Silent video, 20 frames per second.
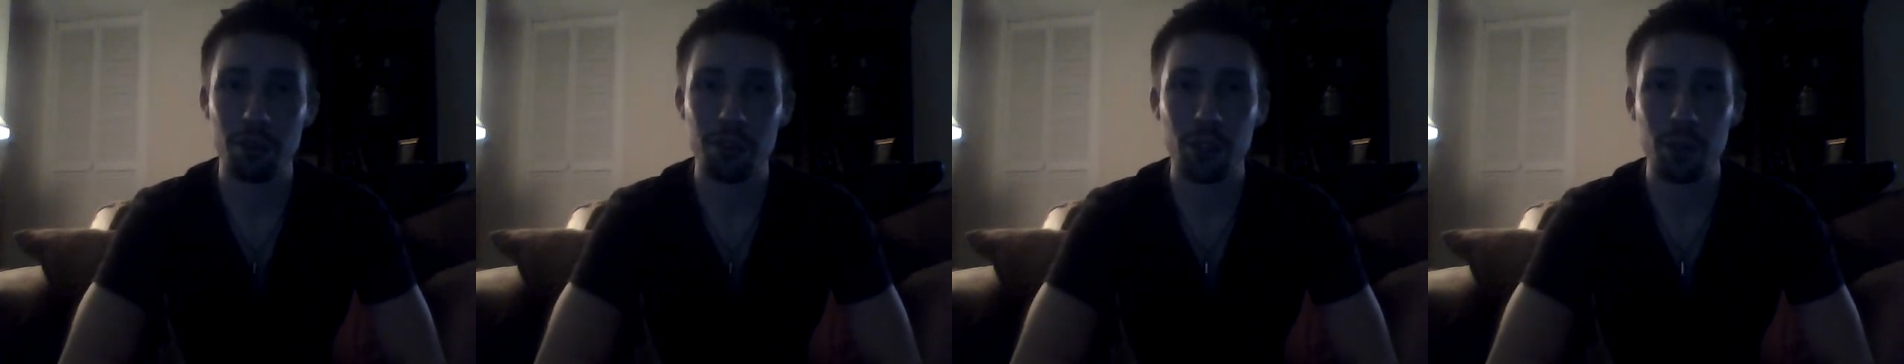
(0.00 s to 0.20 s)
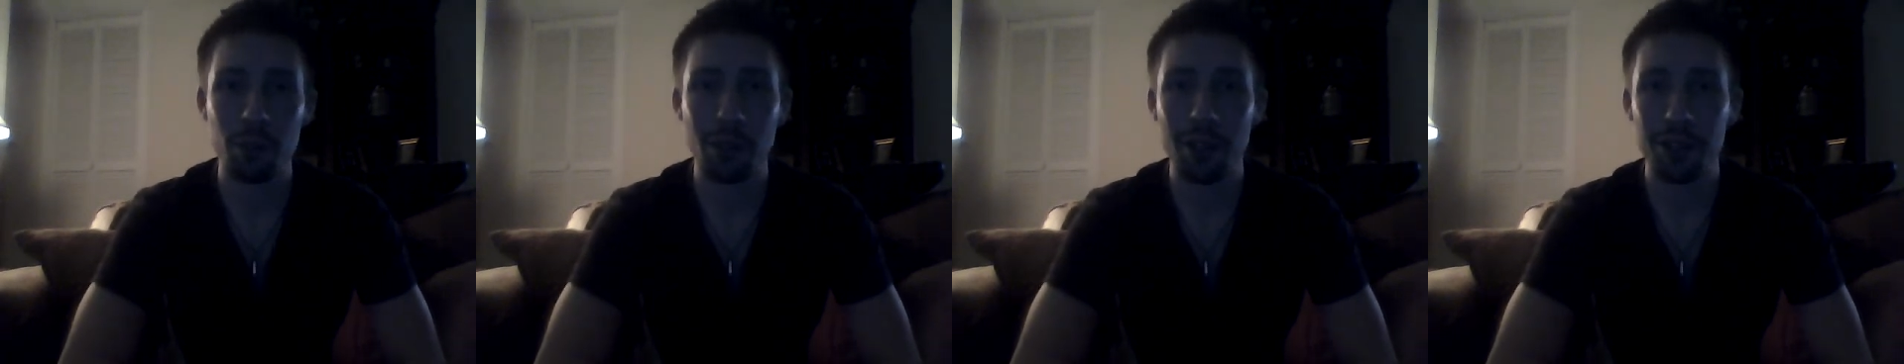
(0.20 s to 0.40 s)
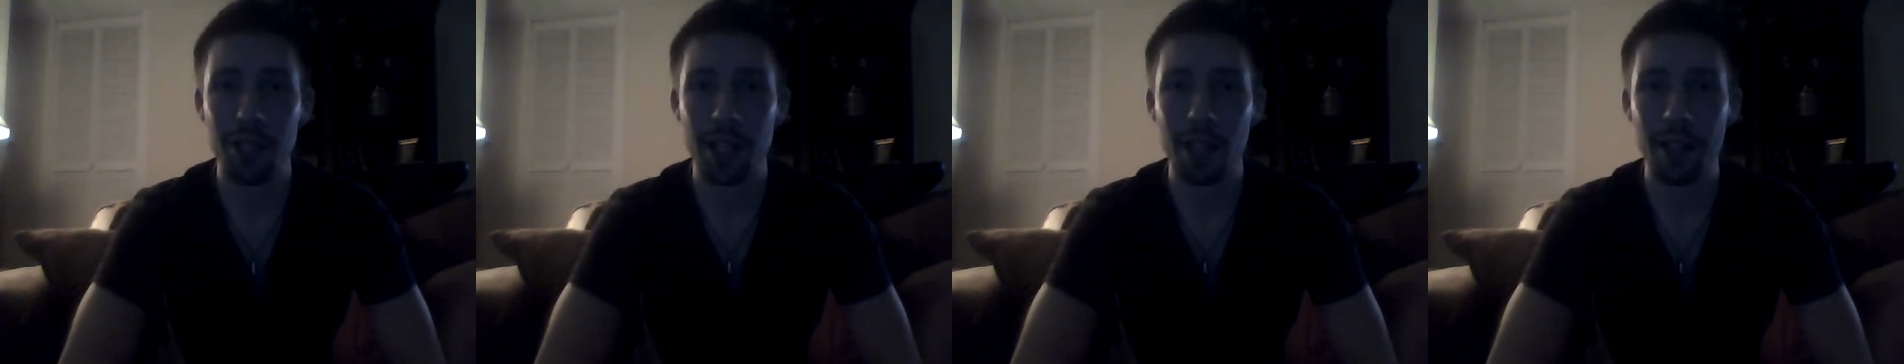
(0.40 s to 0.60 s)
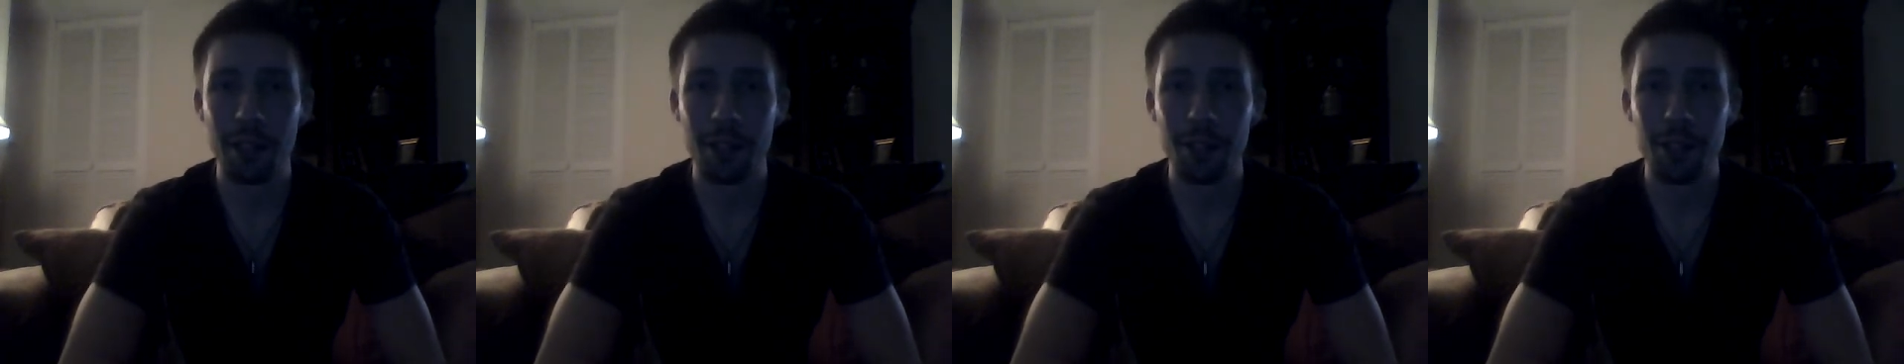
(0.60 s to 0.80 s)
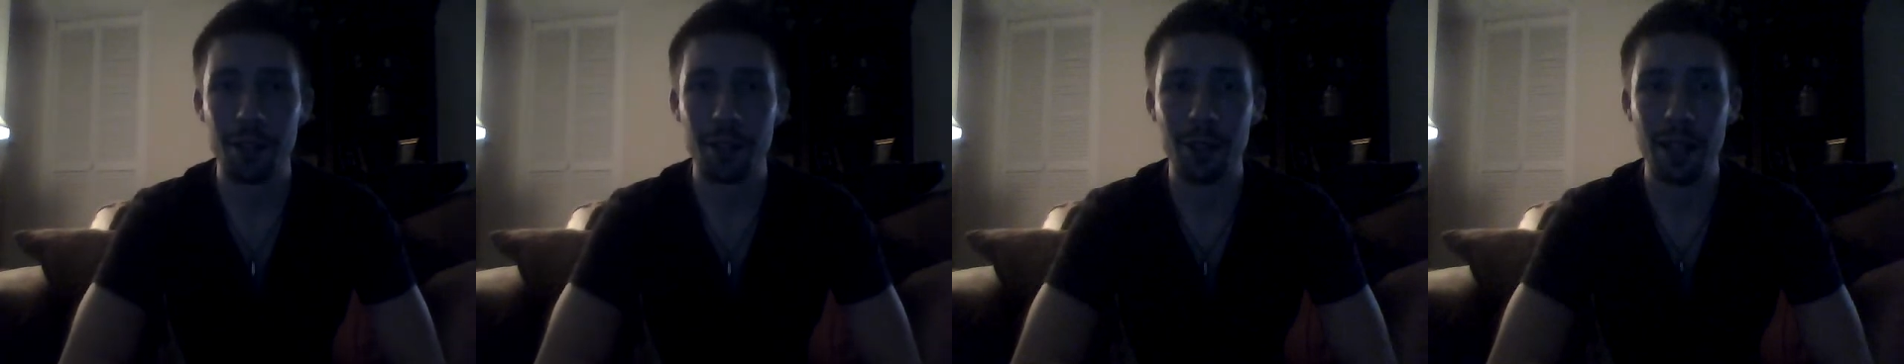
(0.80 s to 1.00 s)
of you out
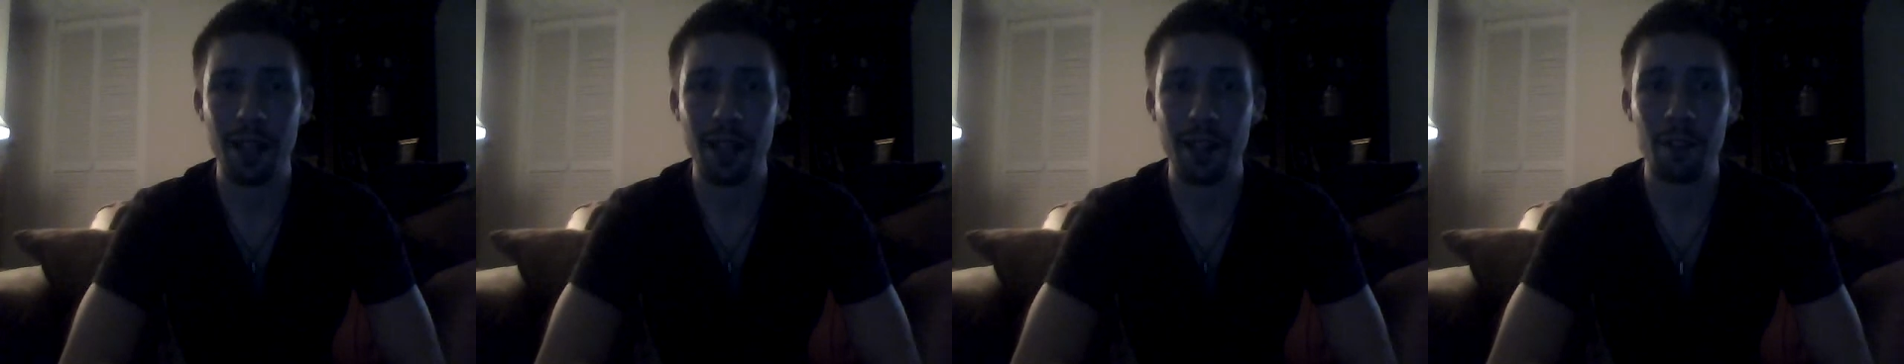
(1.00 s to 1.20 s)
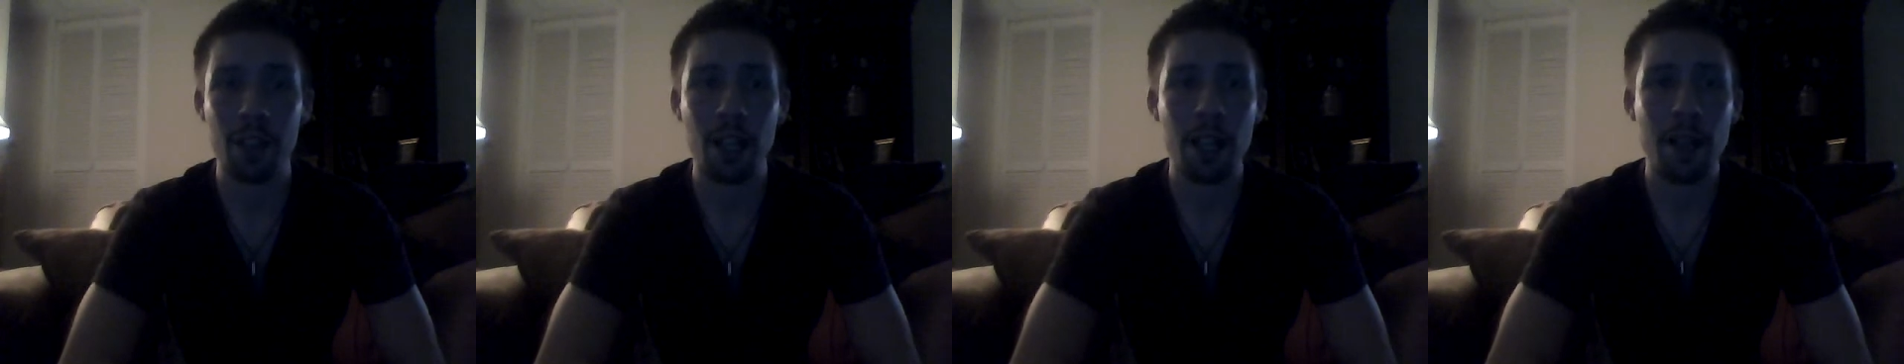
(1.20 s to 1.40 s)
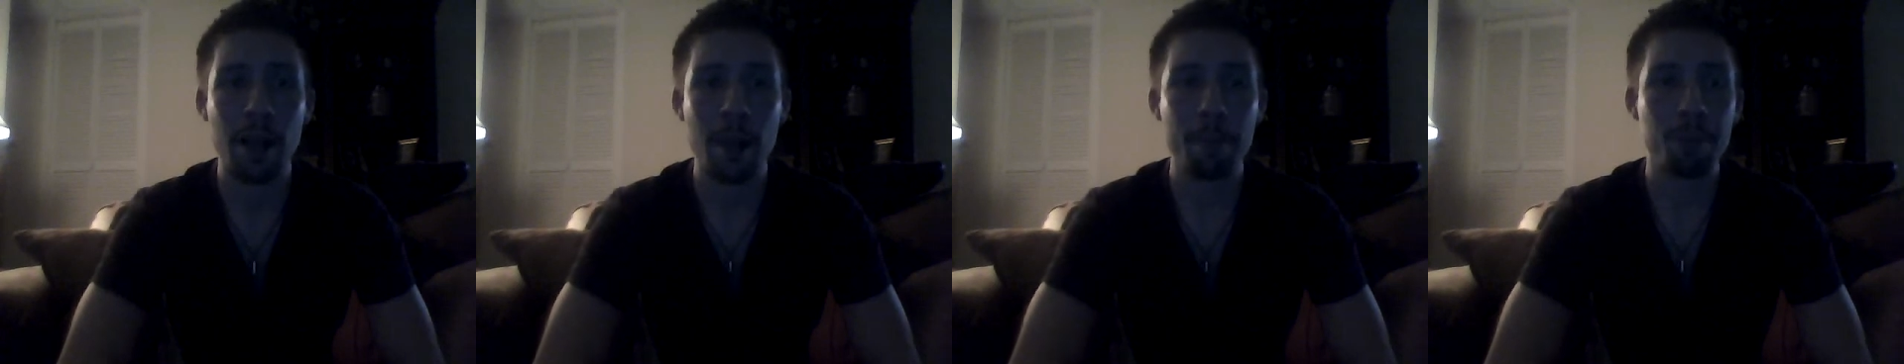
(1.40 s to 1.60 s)
there who have